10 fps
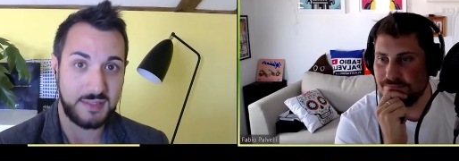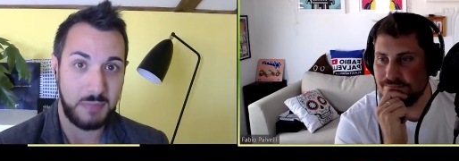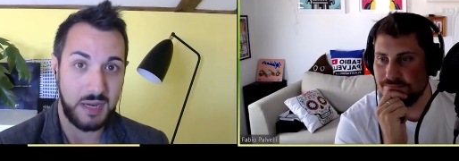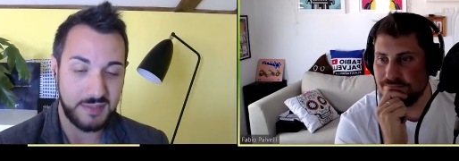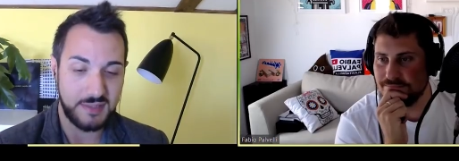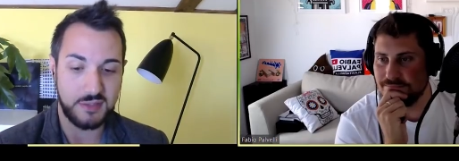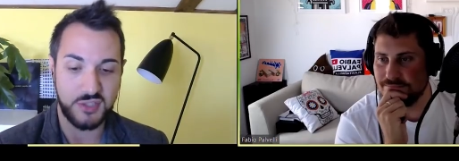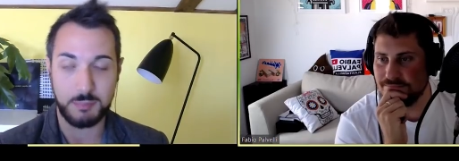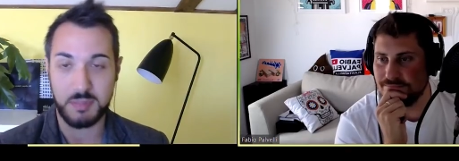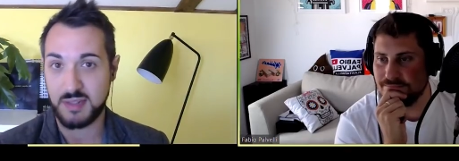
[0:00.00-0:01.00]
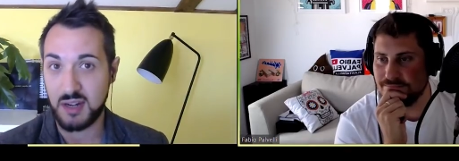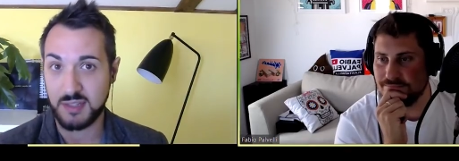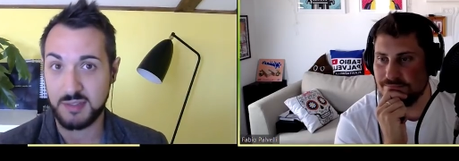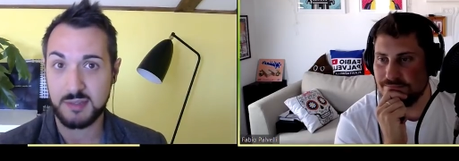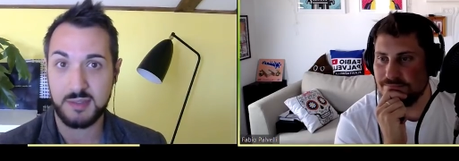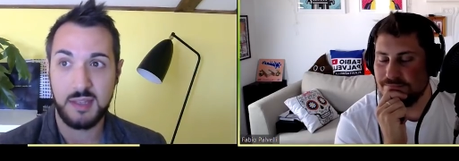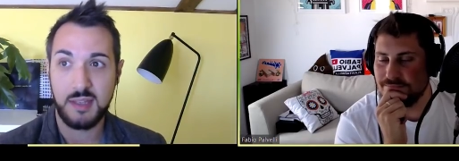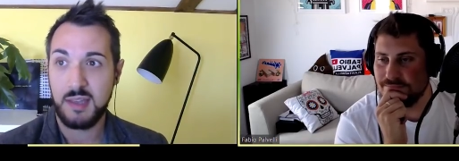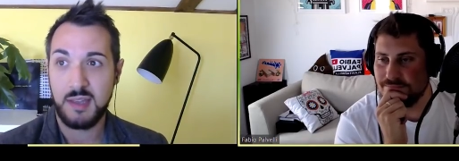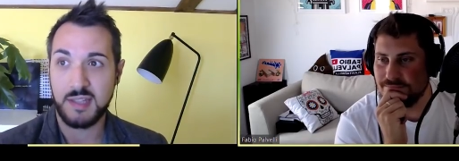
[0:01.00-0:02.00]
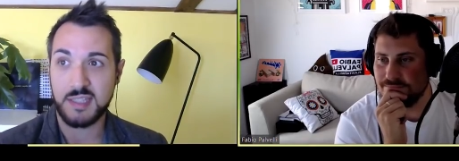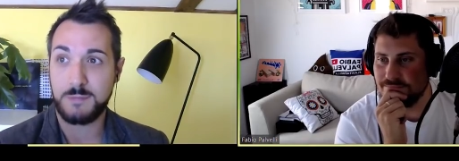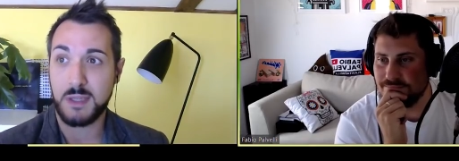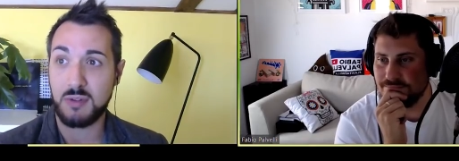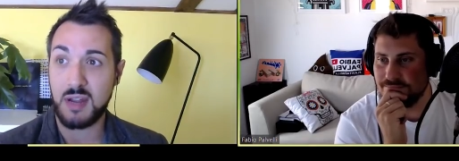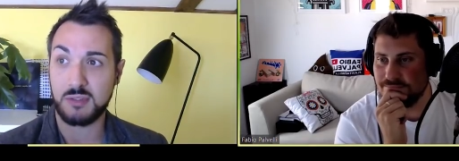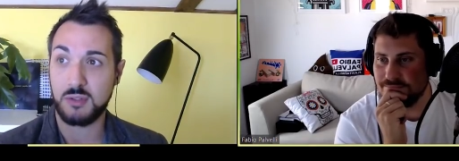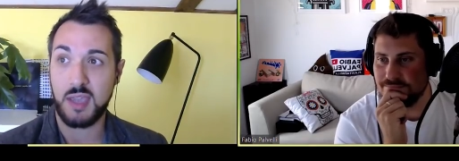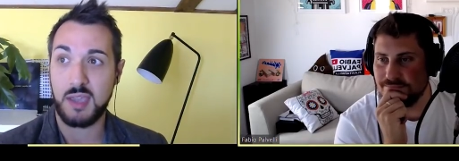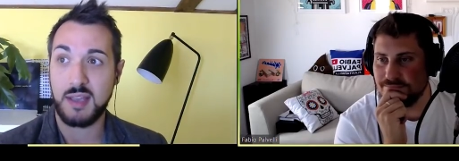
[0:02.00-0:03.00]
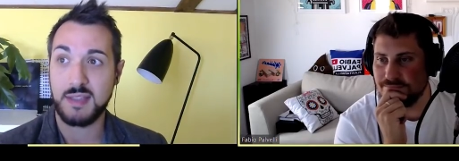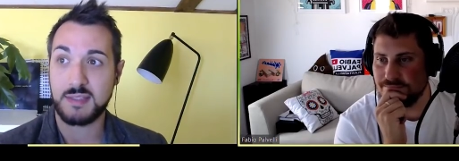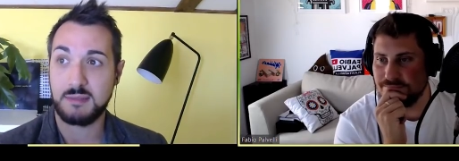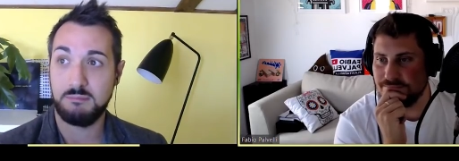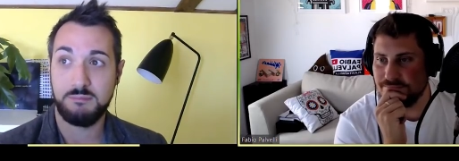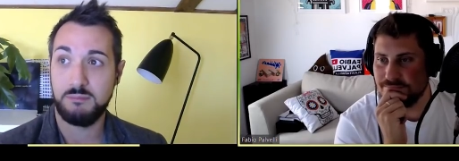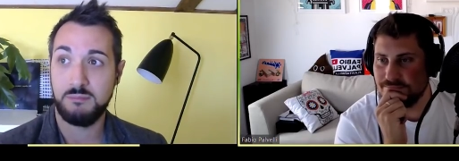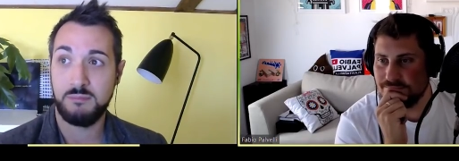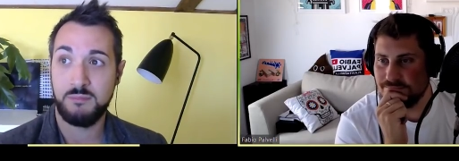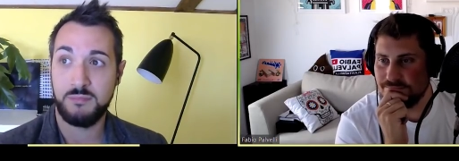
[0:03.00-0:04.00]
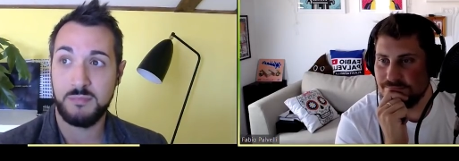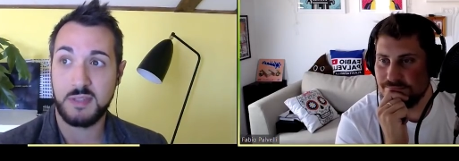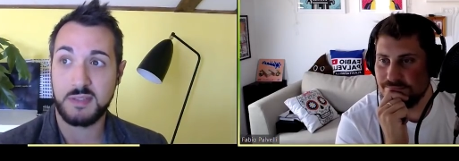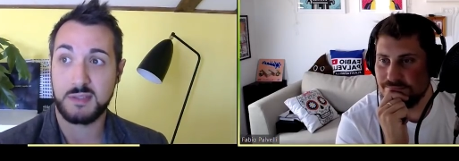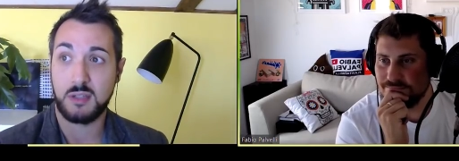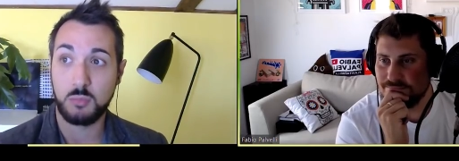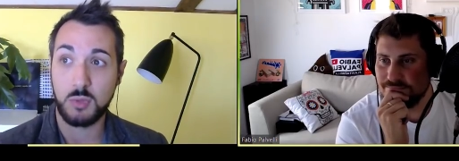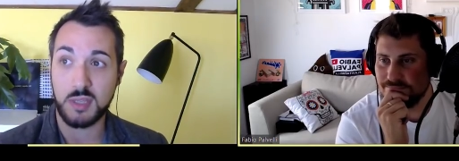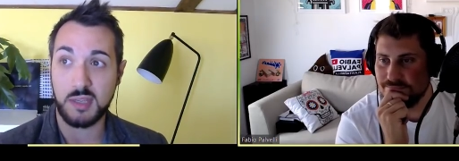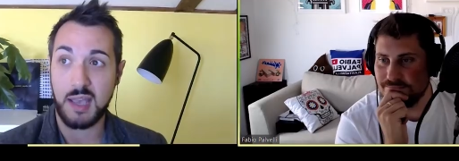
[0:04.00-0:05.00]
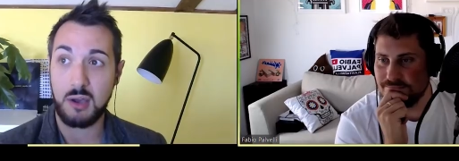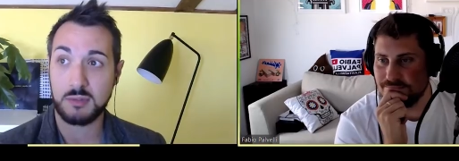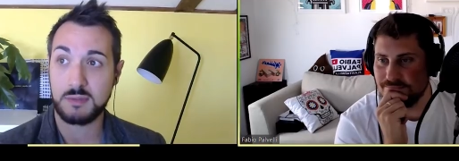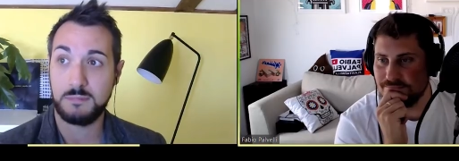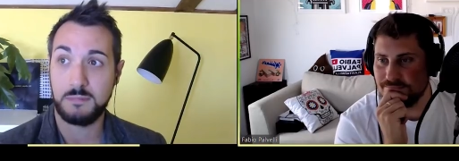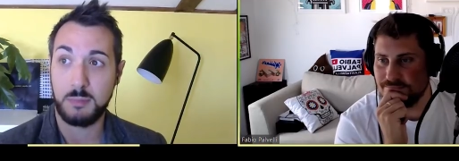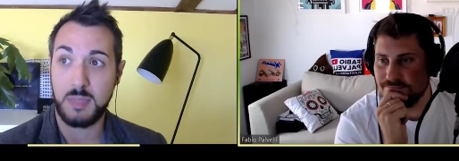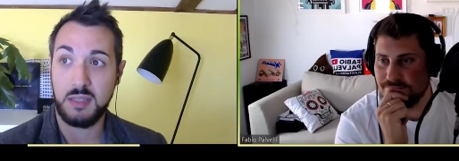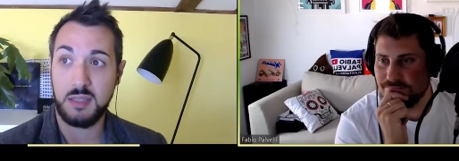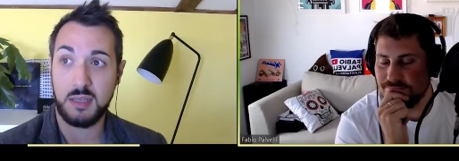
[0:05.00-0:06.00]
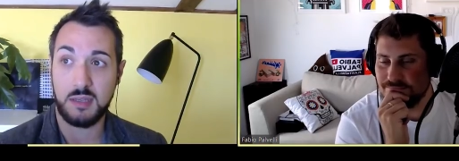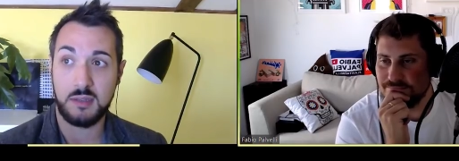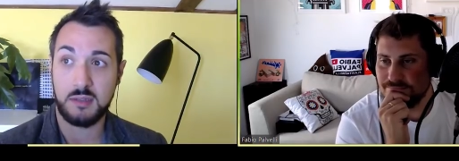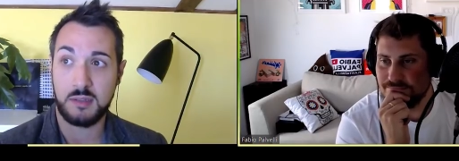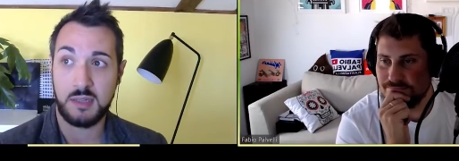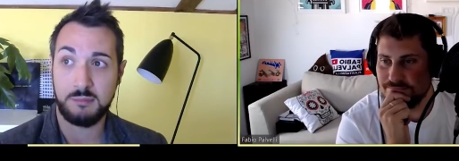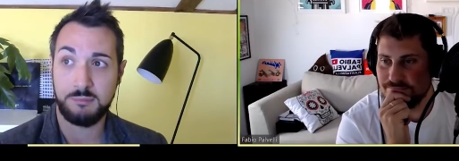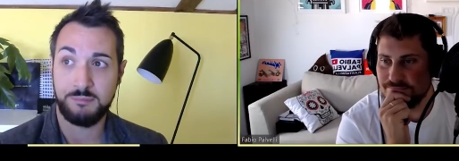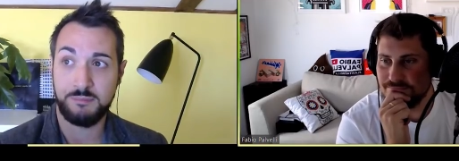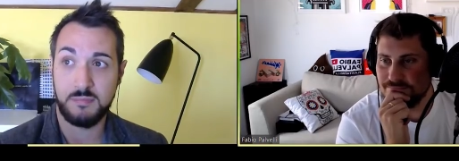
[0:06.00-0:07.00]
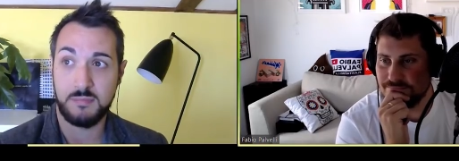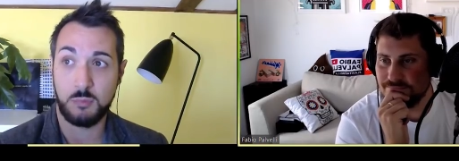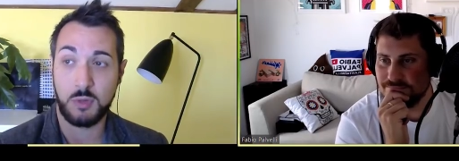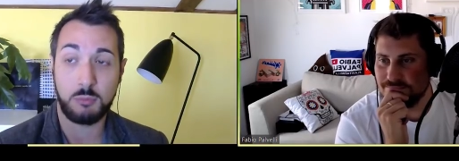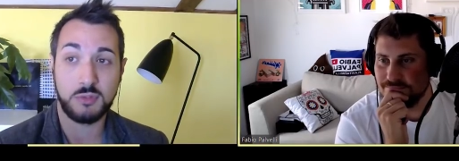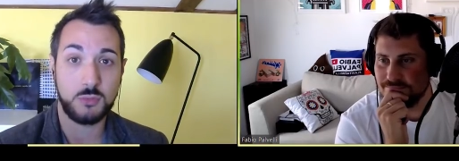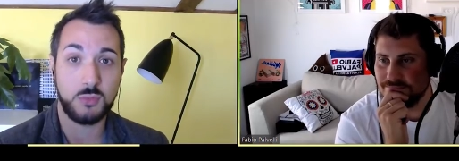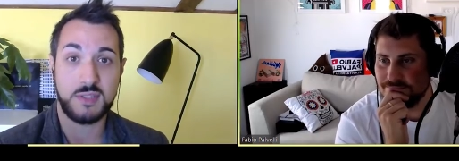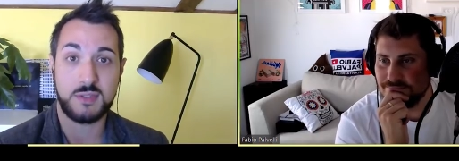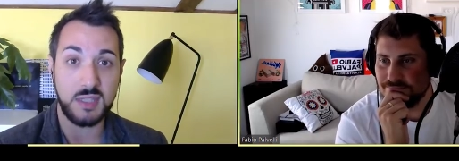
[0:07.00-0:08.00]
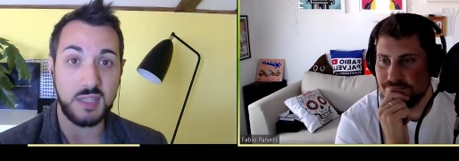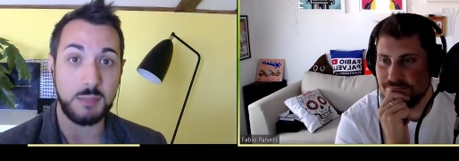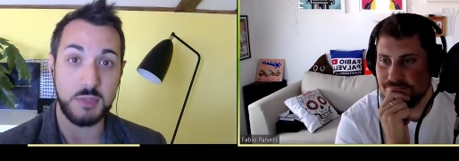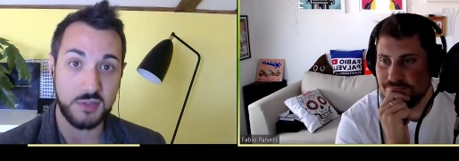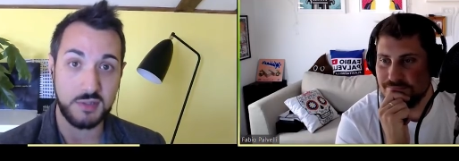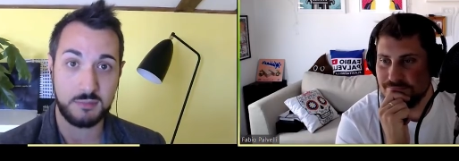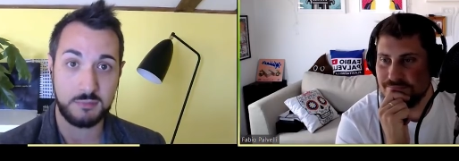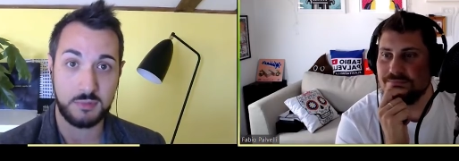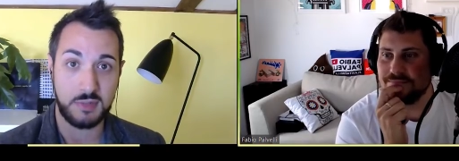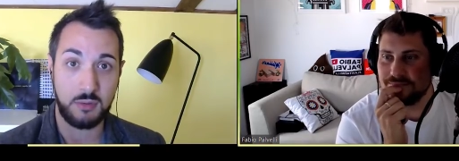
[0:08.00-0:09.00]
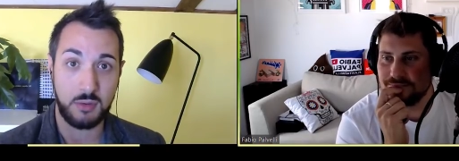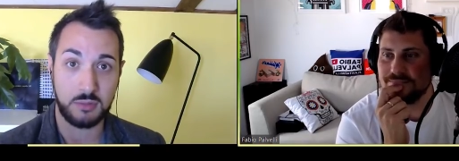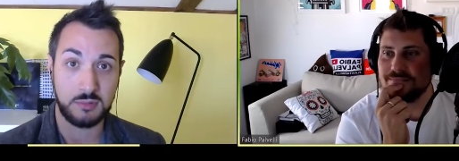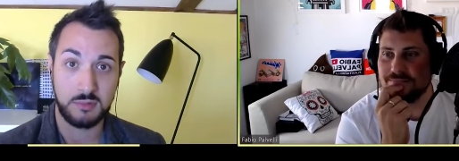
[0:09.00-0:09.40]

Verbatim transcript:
Speaker 1: internship as an architect. I just figured out, okay, guys, this is not working out for me. What I want to do is doing images from now on.